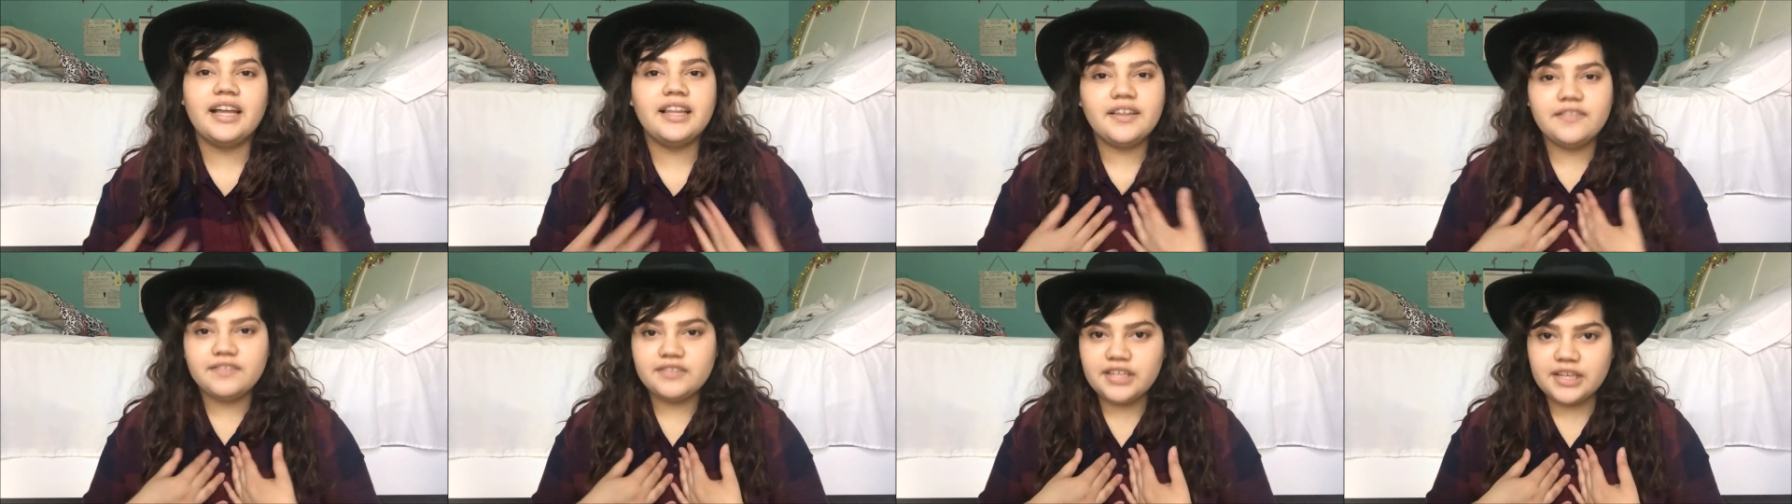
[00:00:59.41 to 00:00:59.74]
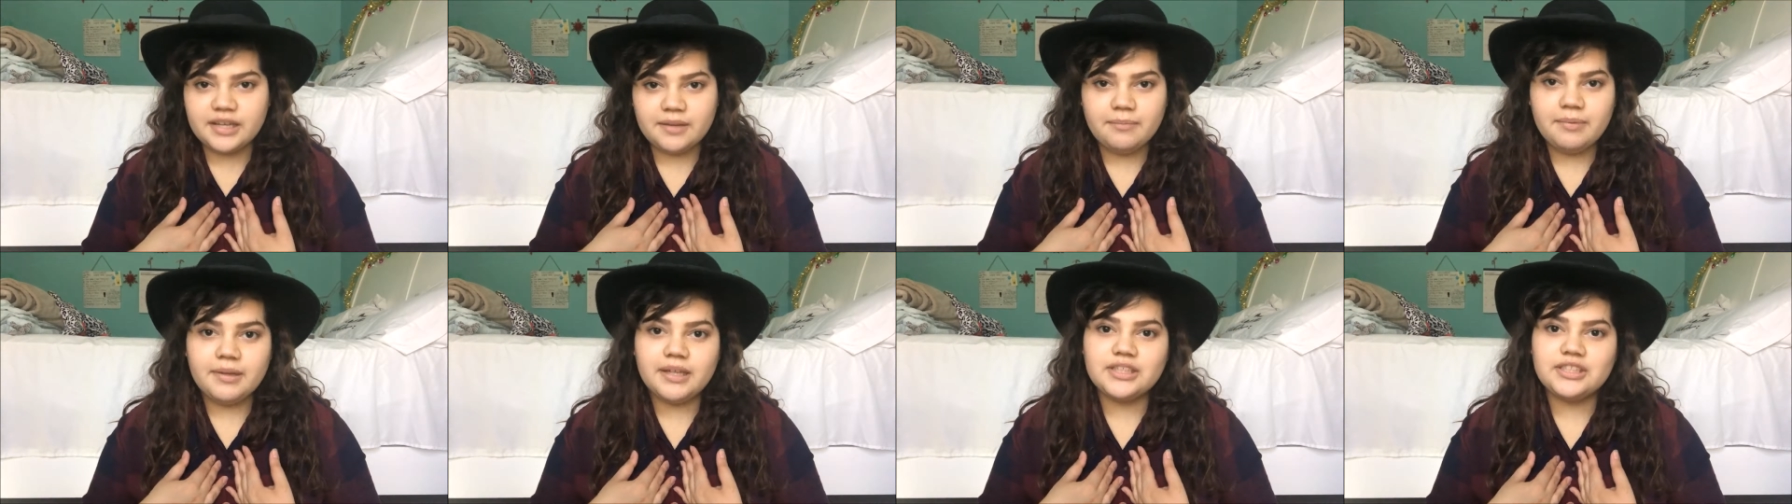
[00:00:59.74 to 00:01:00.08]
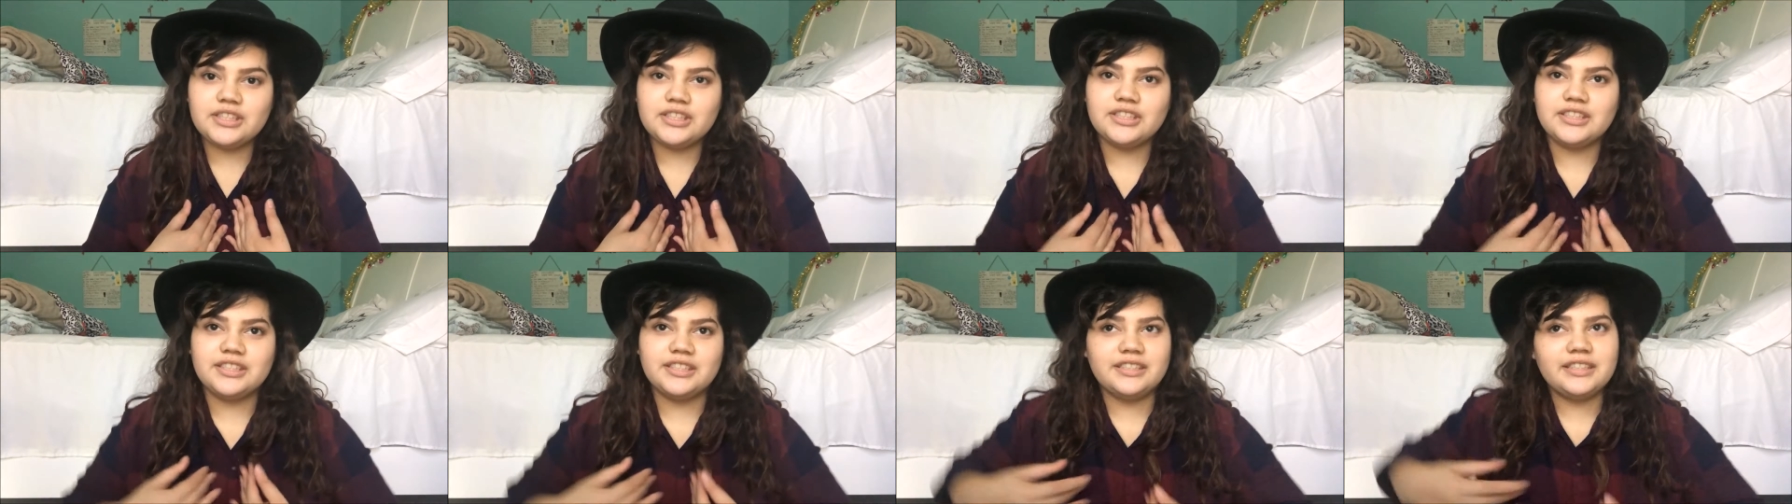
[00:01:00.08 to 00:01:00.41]
I love taking
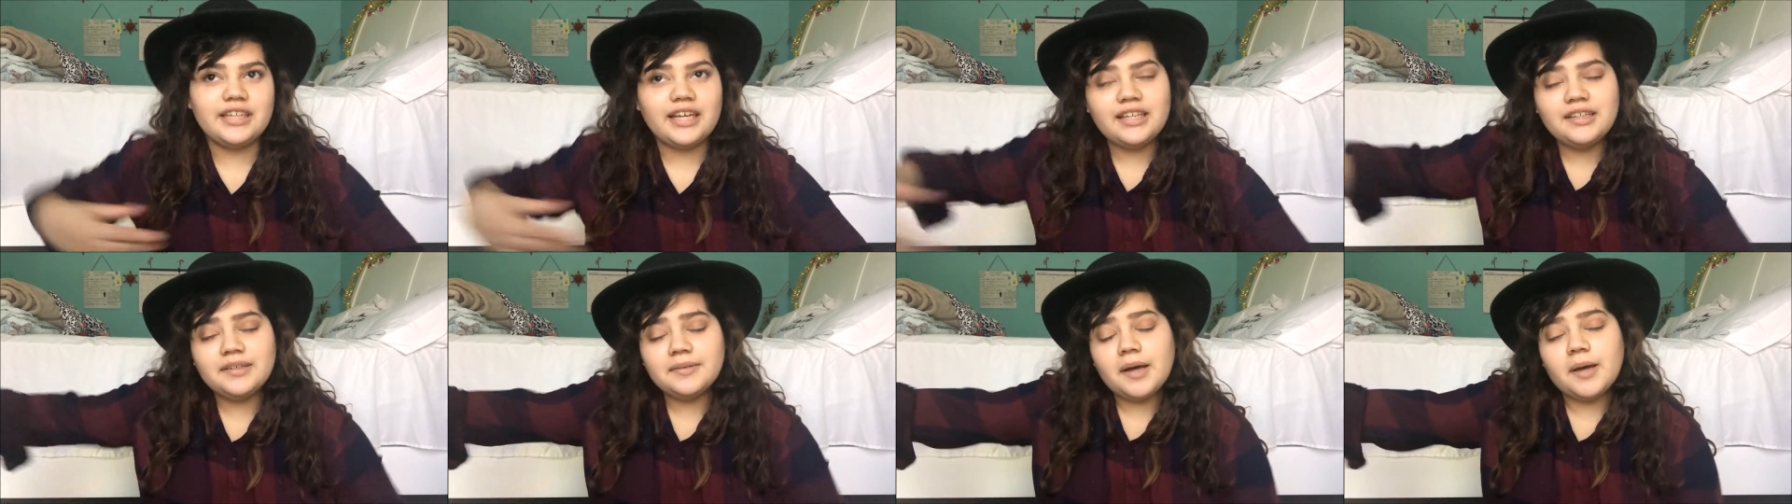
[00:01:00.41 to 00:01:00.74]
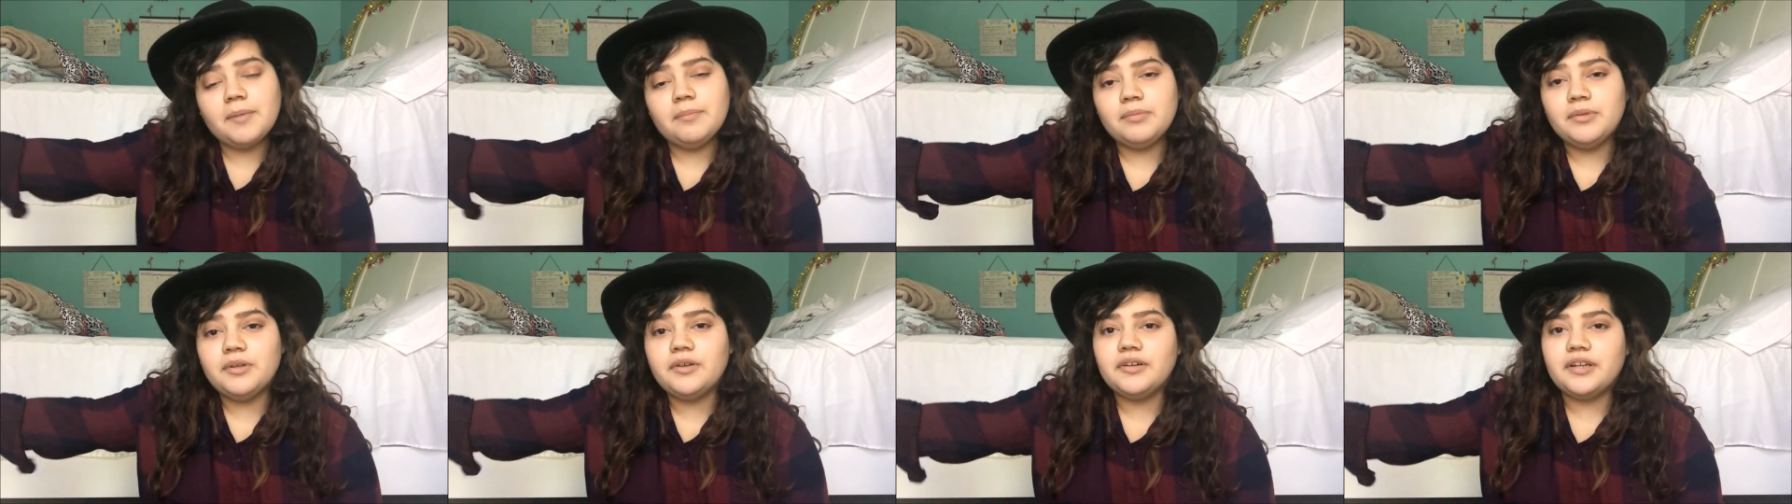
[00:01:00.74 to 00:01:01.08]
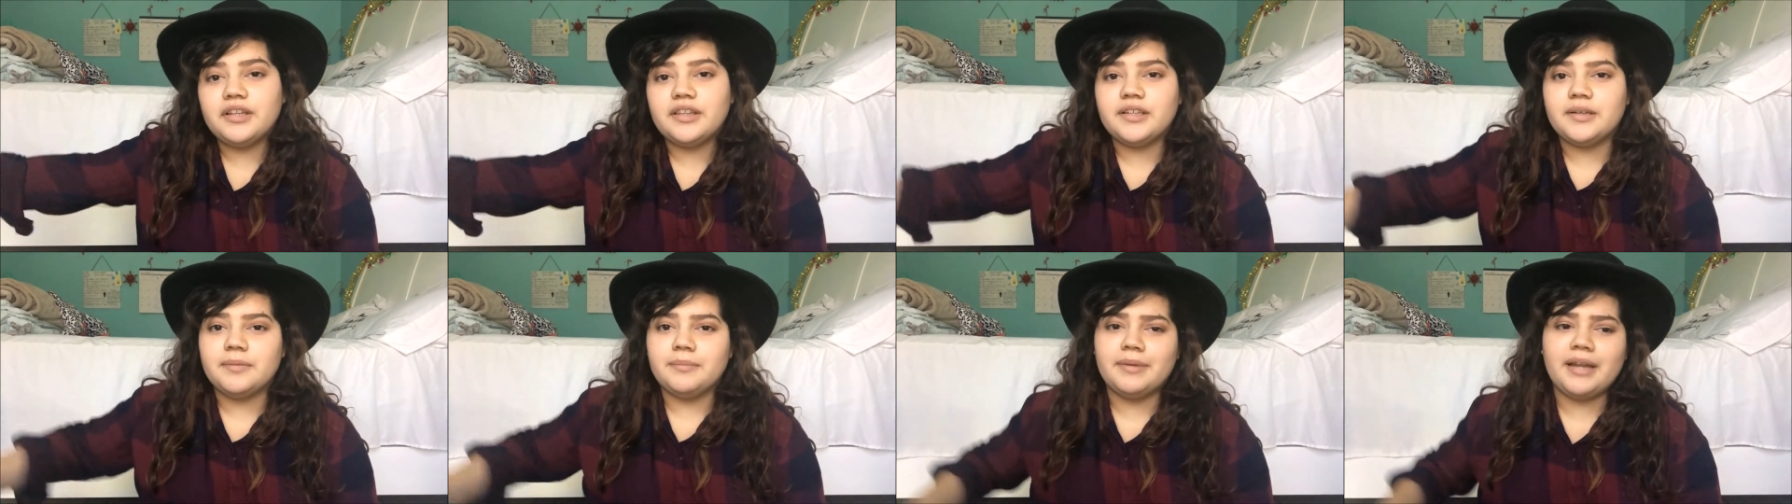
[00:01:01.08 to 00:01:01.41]
pictures and I love
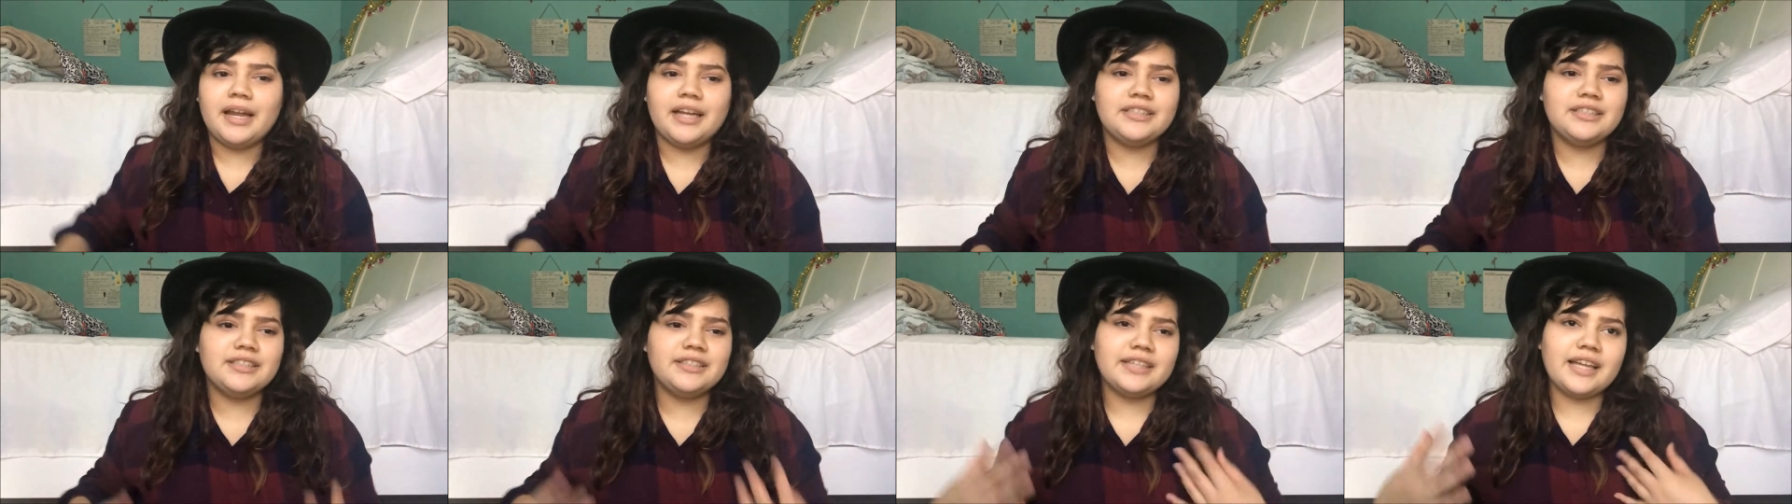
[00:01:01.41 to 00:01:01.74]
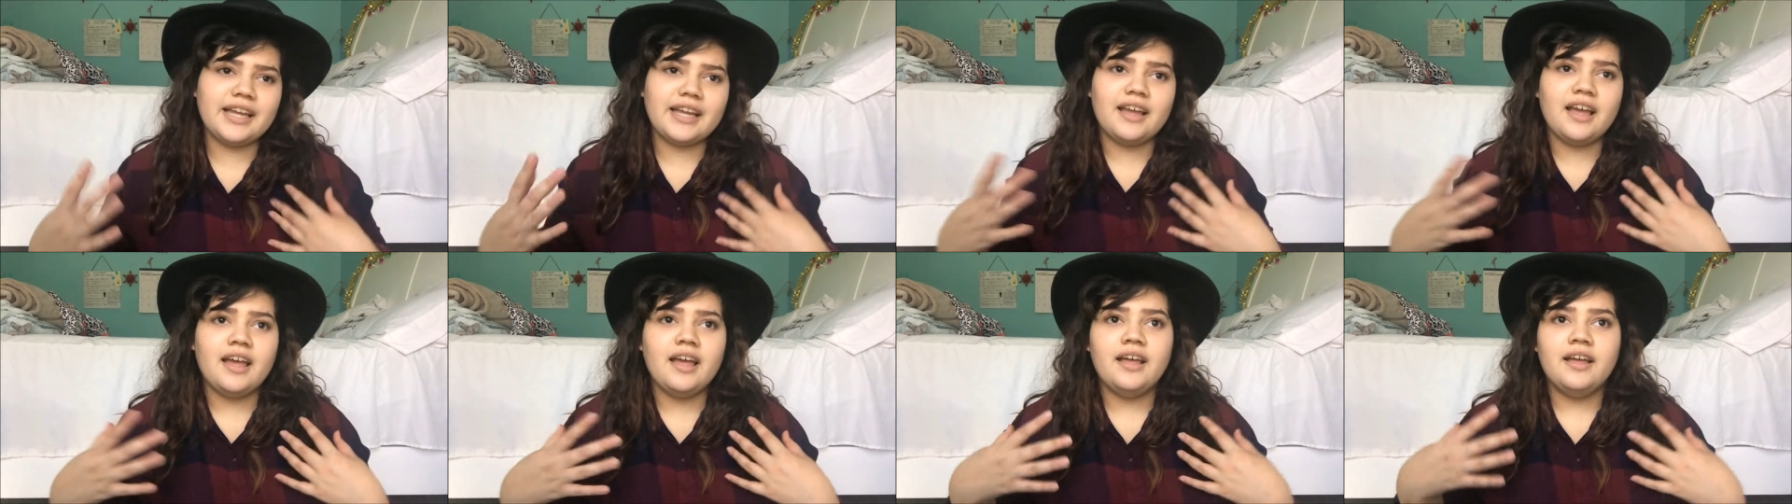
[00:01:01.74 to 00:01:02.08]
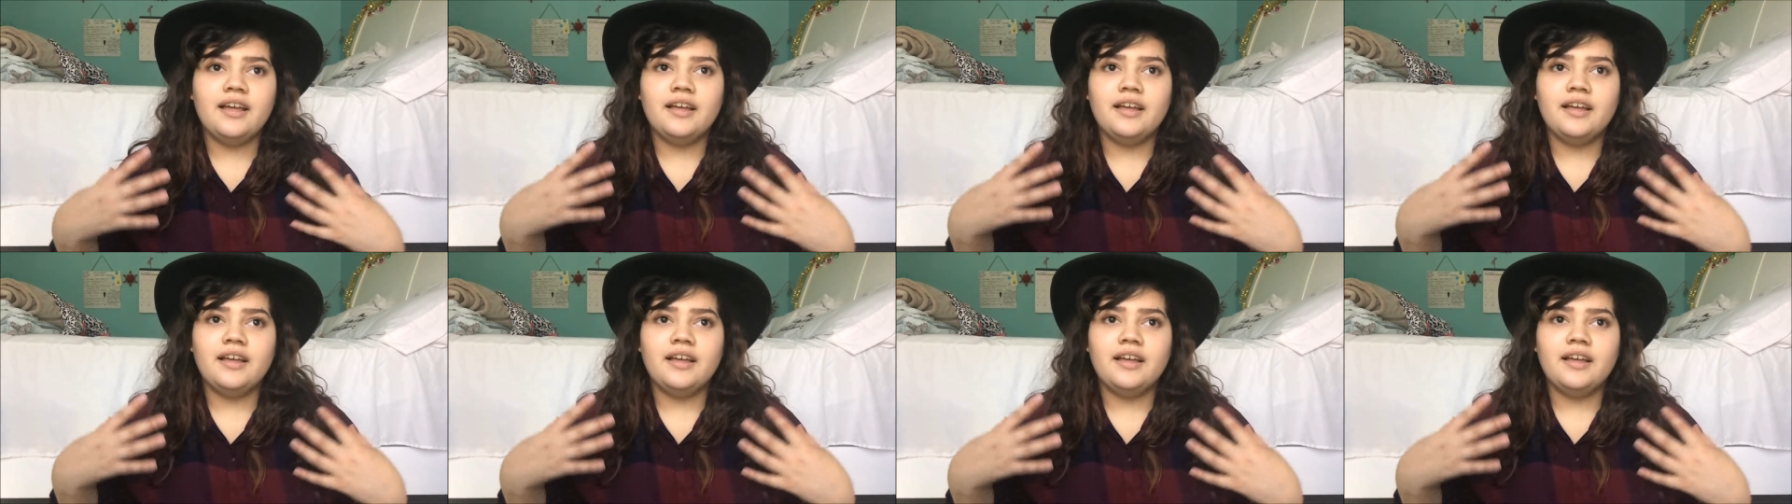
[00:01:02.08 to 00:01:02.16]
uploading them and I just like